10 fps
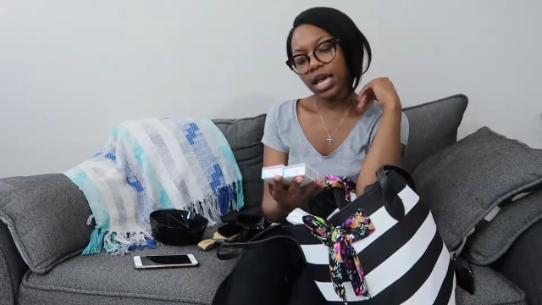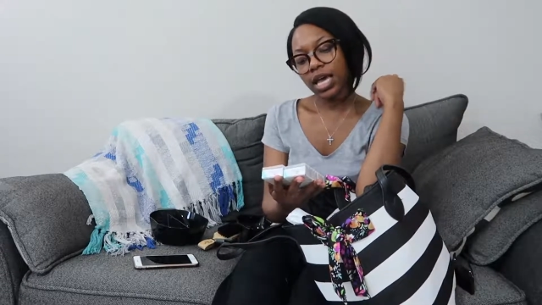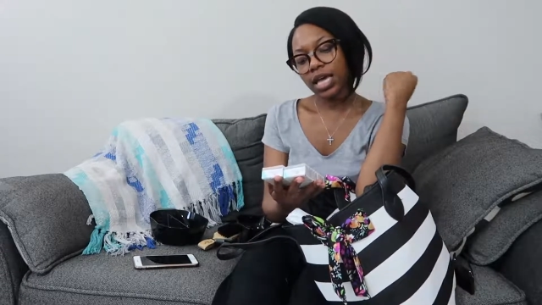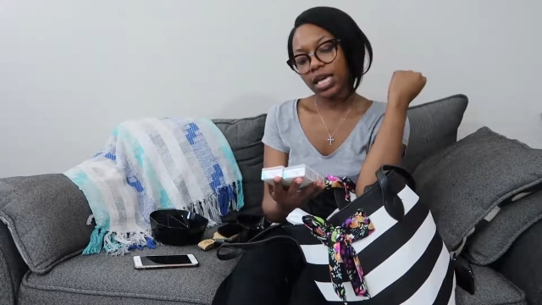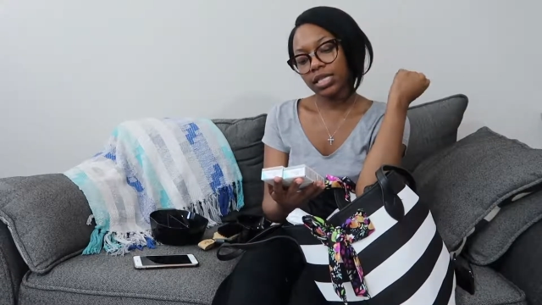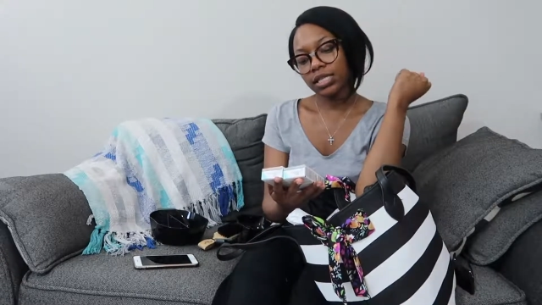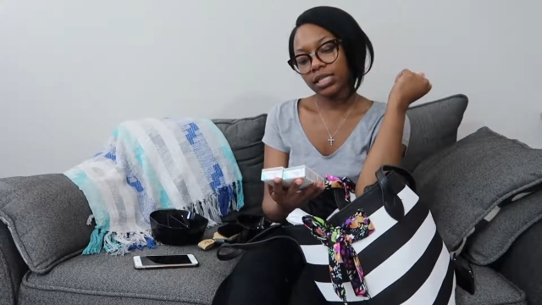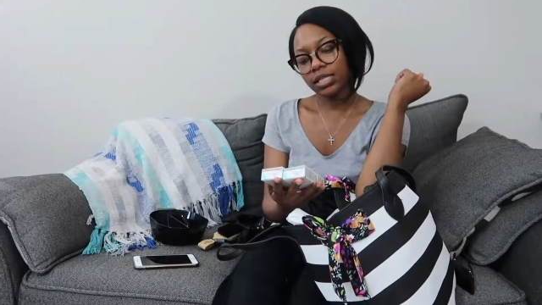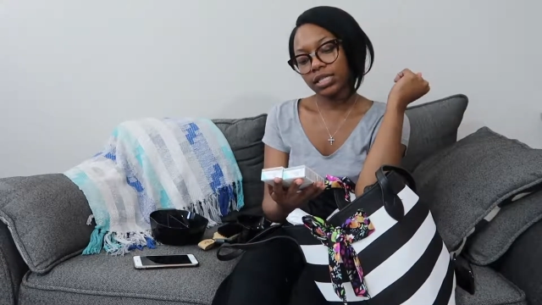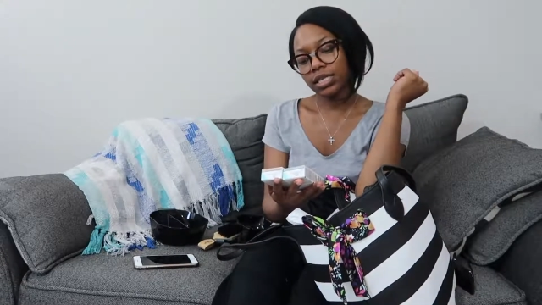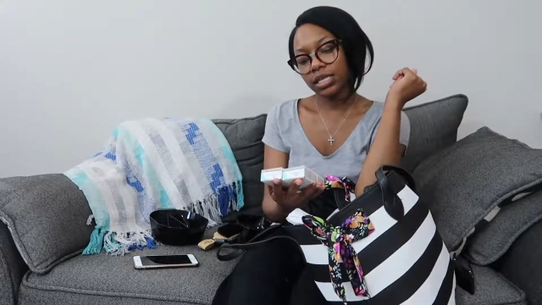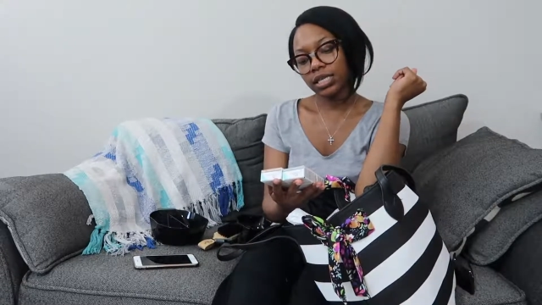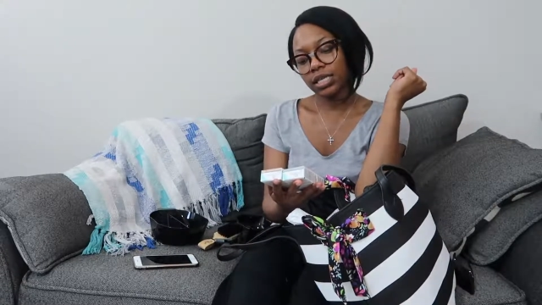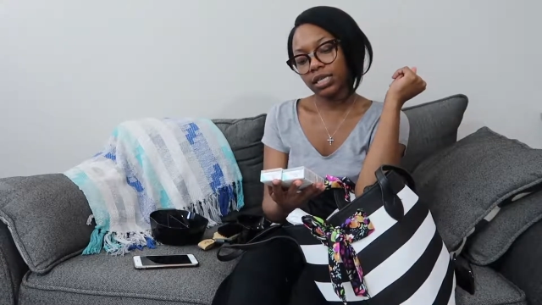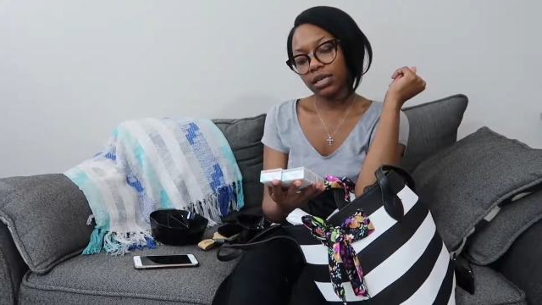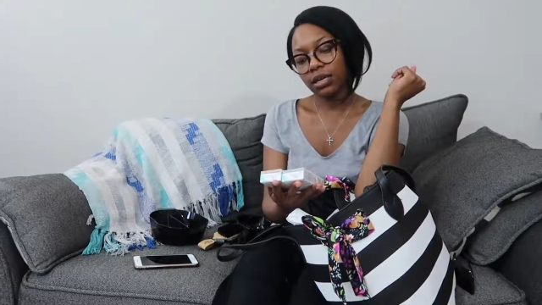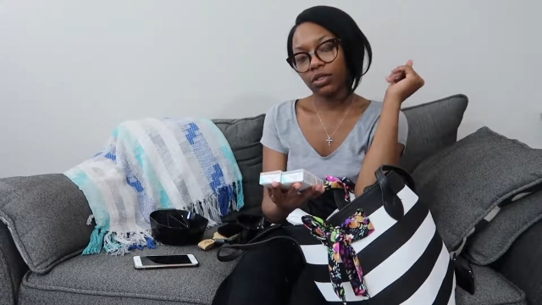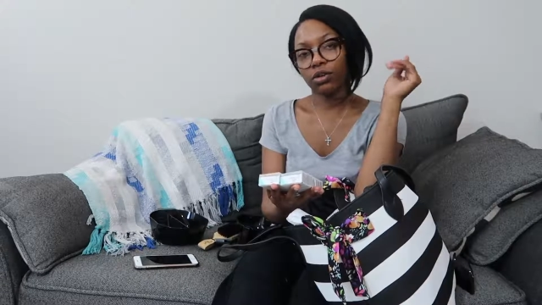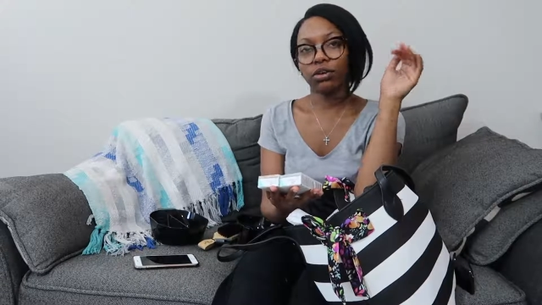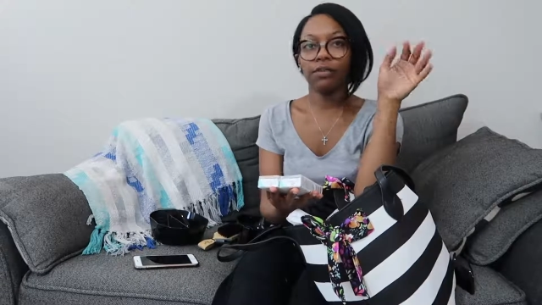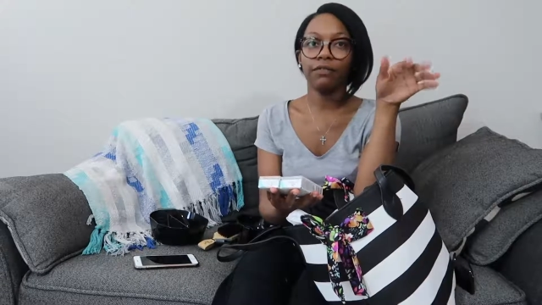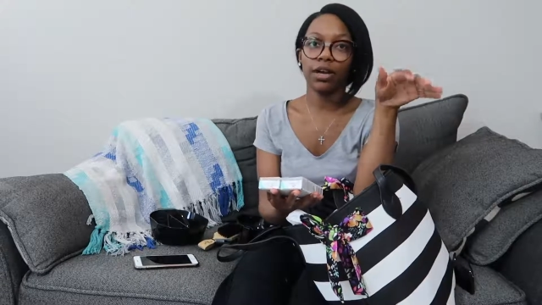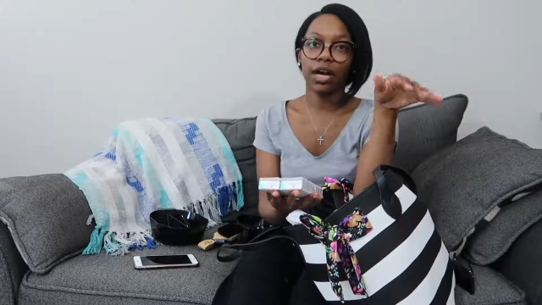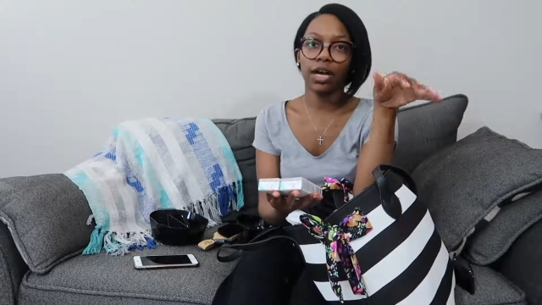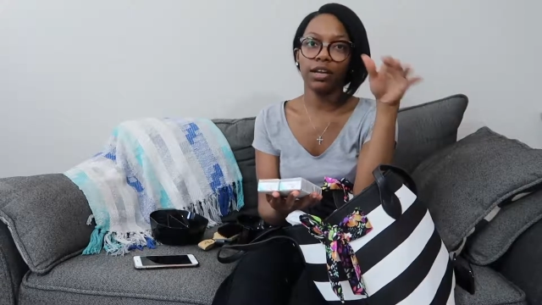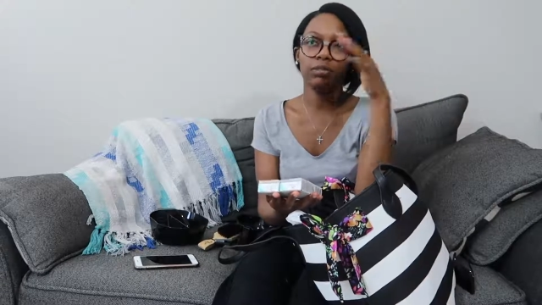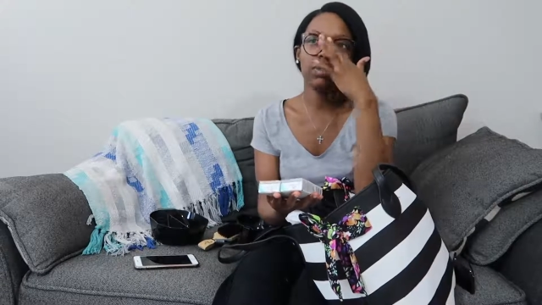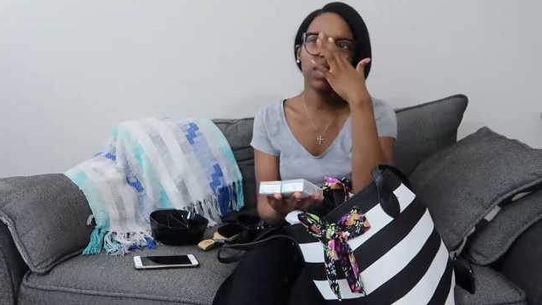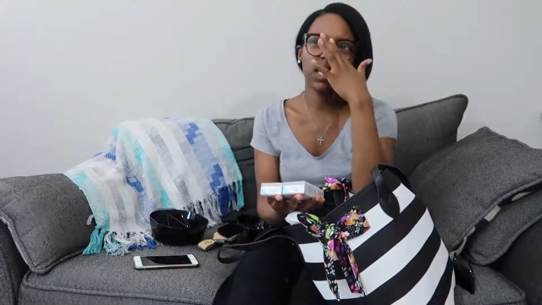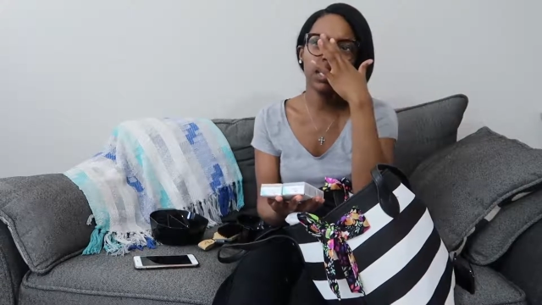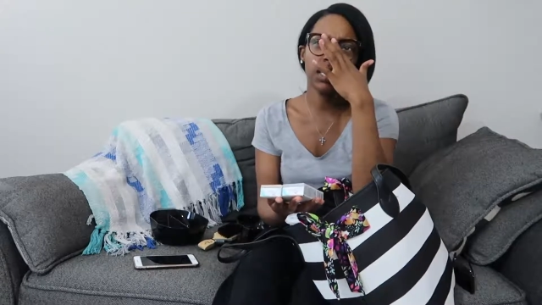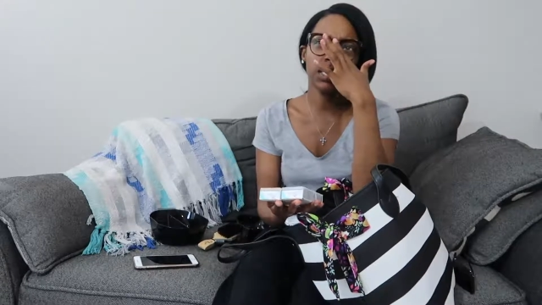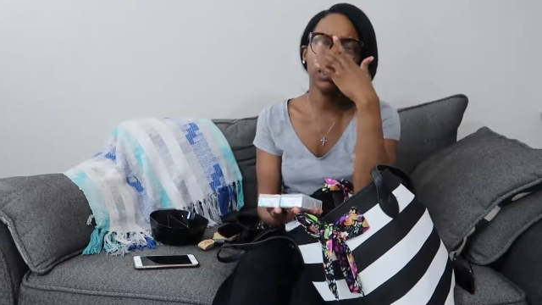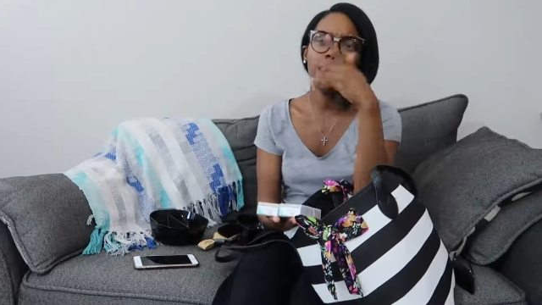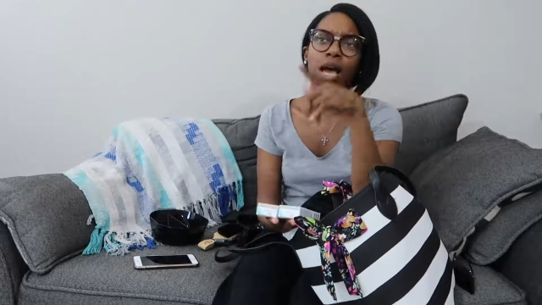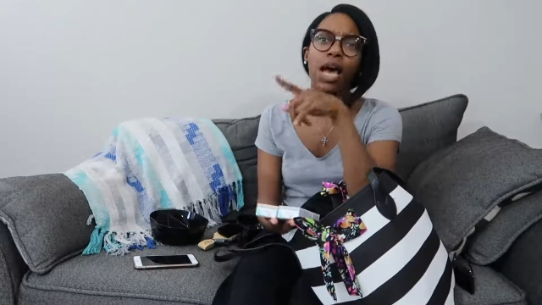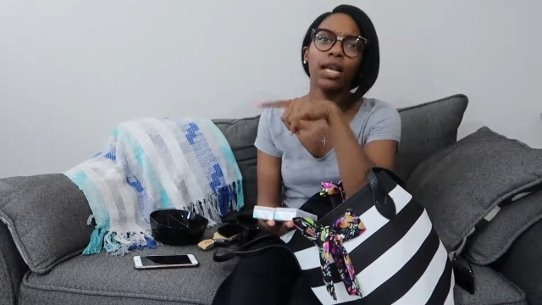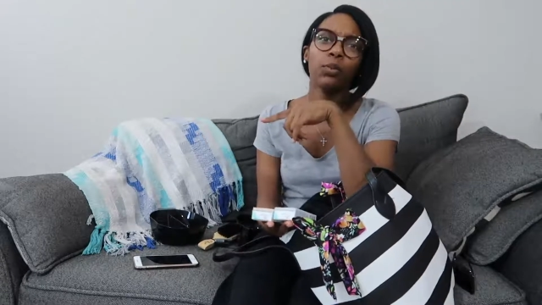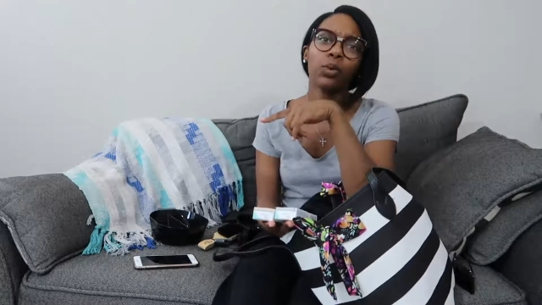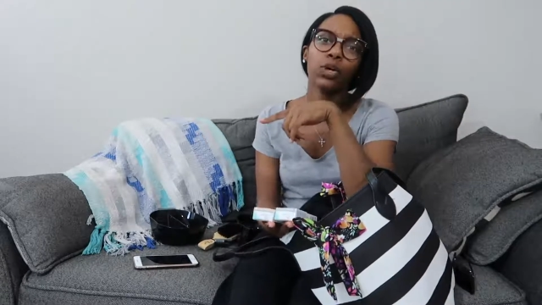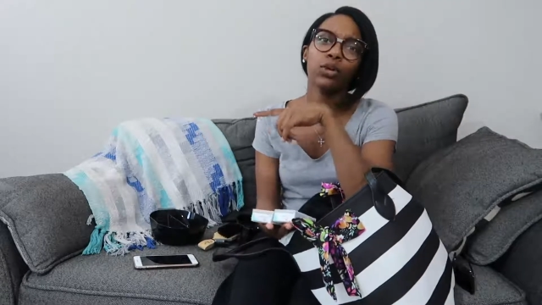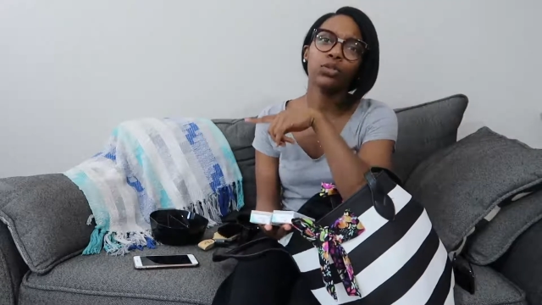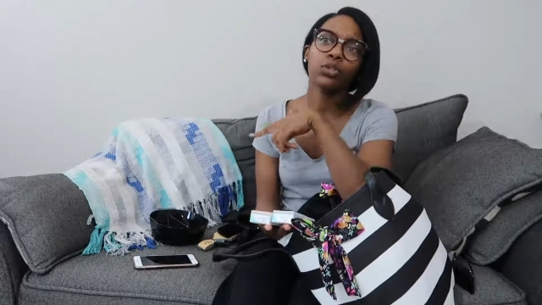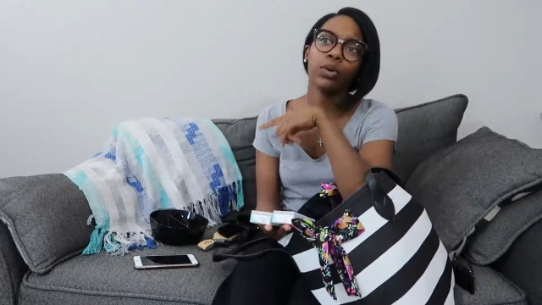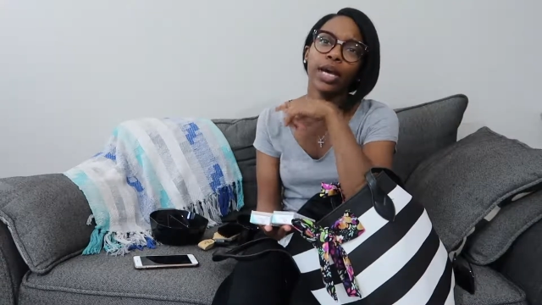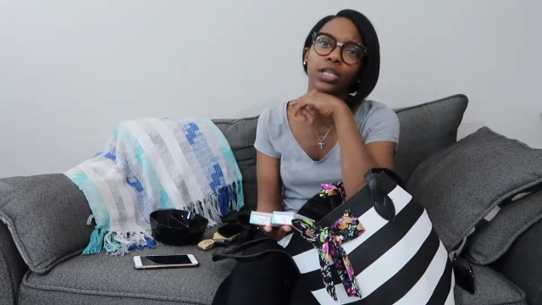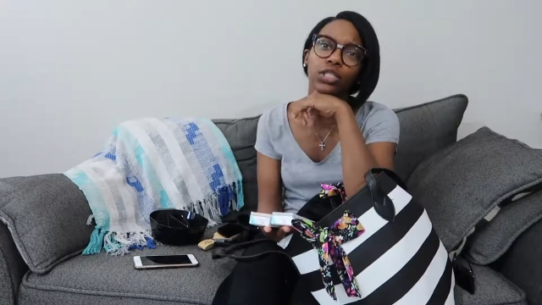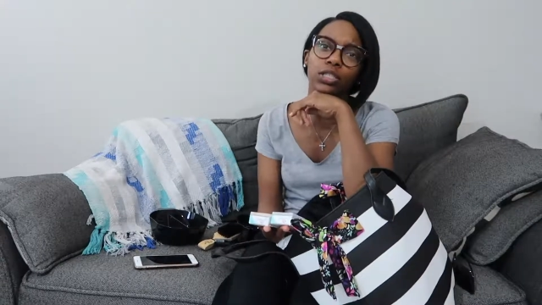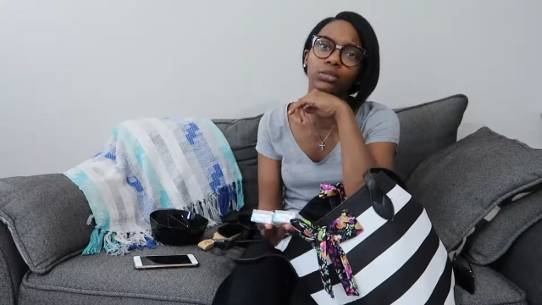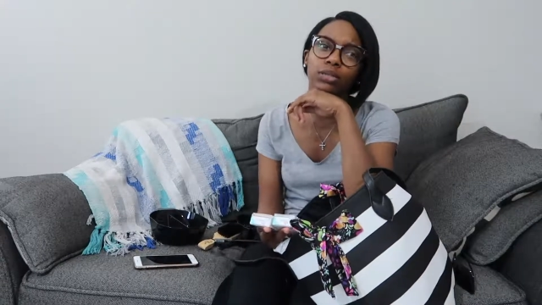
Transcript: and T35 because I didn't want to go too ashy,